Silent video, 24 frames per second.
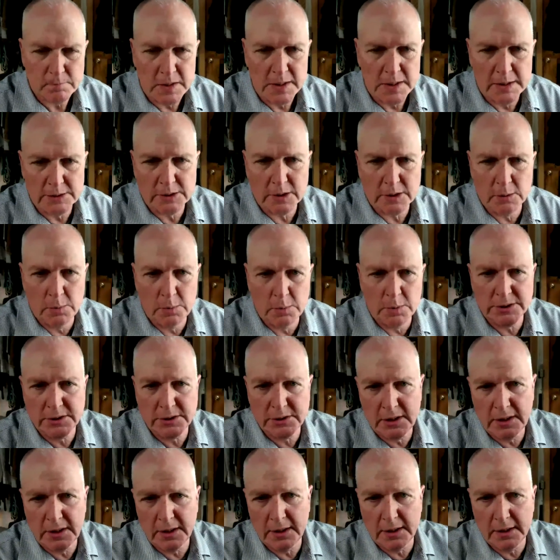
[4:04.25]
And so we're
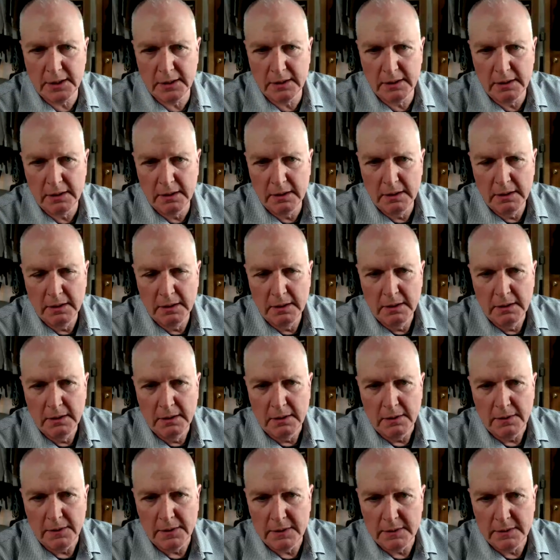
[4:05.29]
seeing
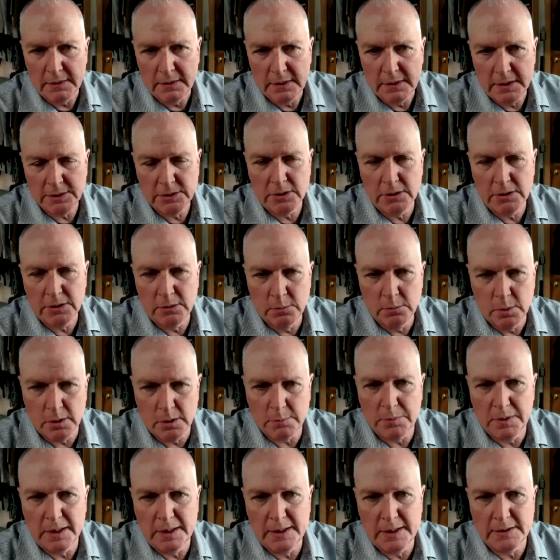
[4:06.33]
the digital
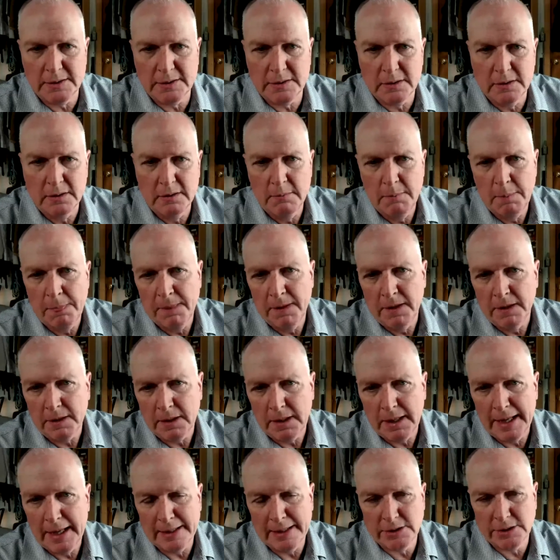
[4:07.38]
workplace
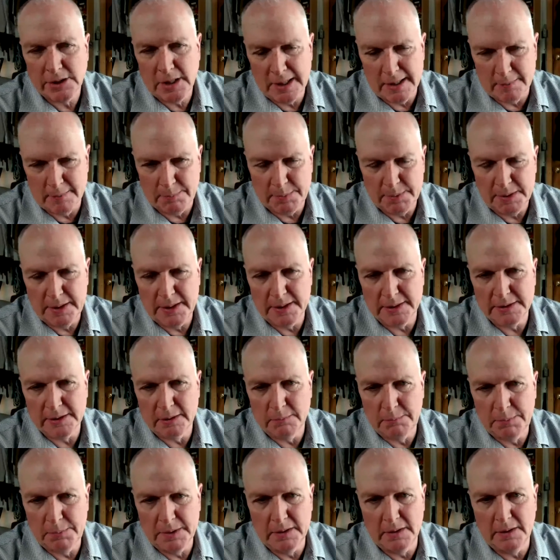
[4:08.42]
catch up in its
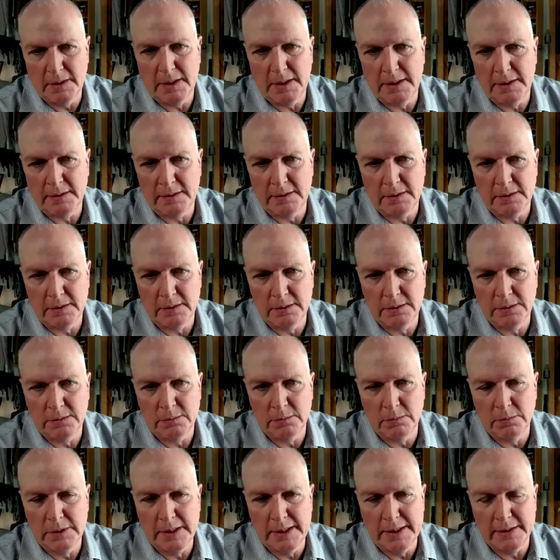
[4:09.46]
ability
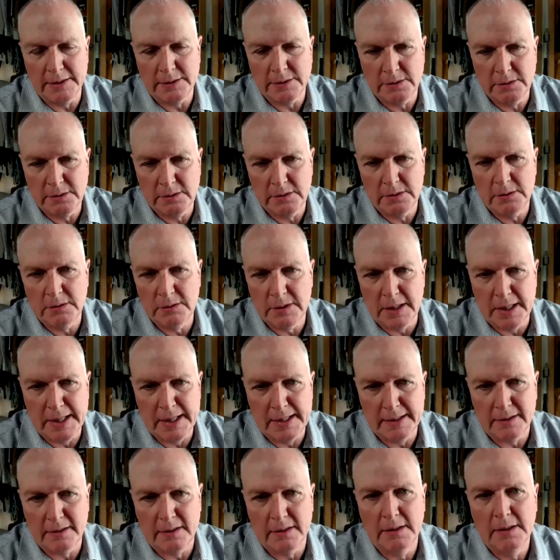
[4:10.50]
to let us do
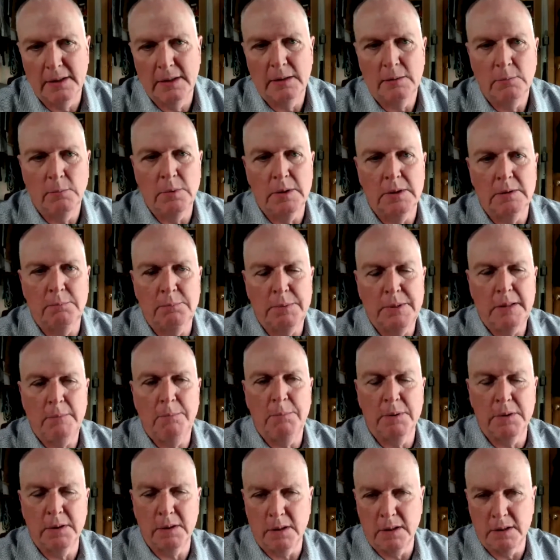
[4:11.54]
that when
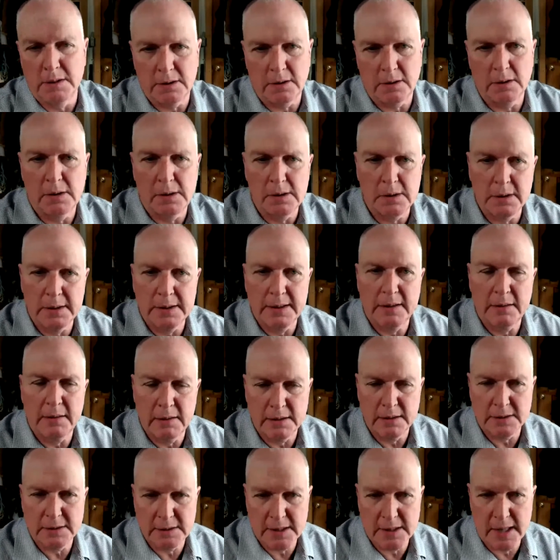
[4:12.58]
people aren't all in
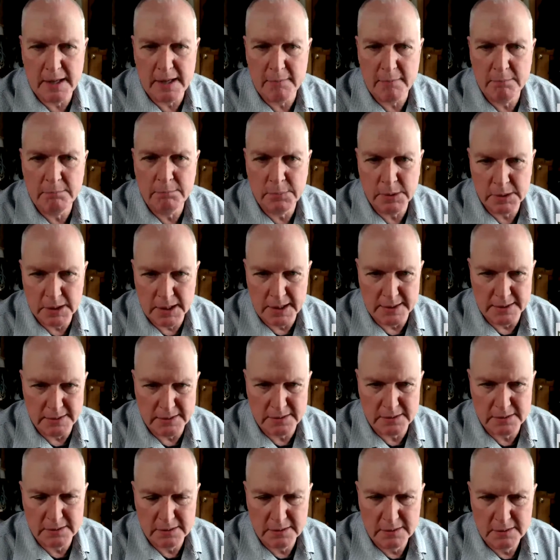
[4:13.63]
the same
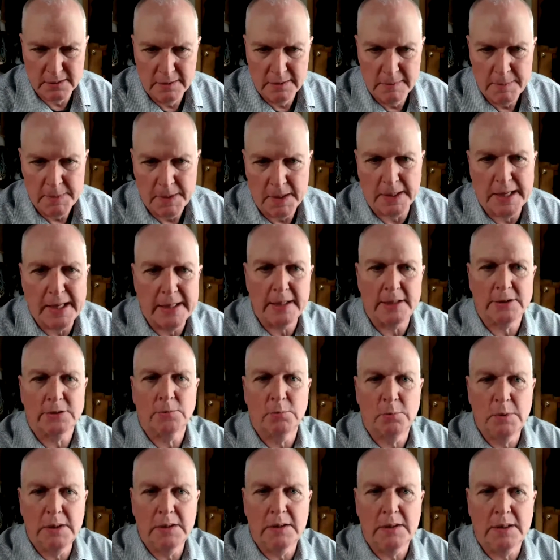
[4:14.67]
place. Again, it's
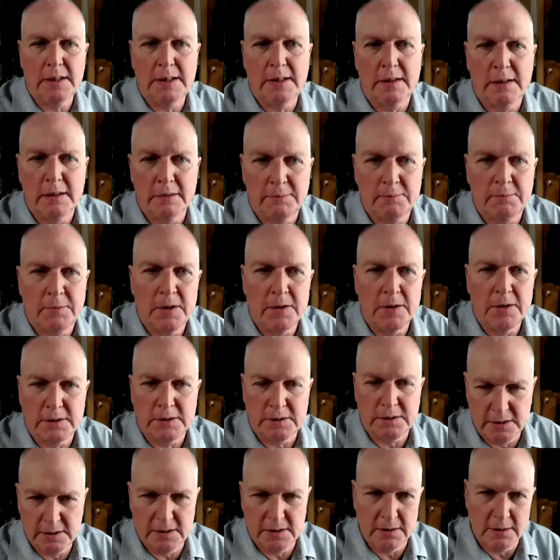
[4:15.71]
really the
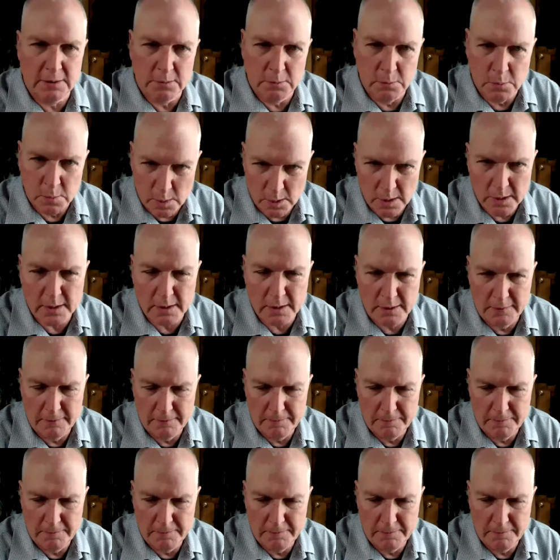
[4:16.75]
focus is the work.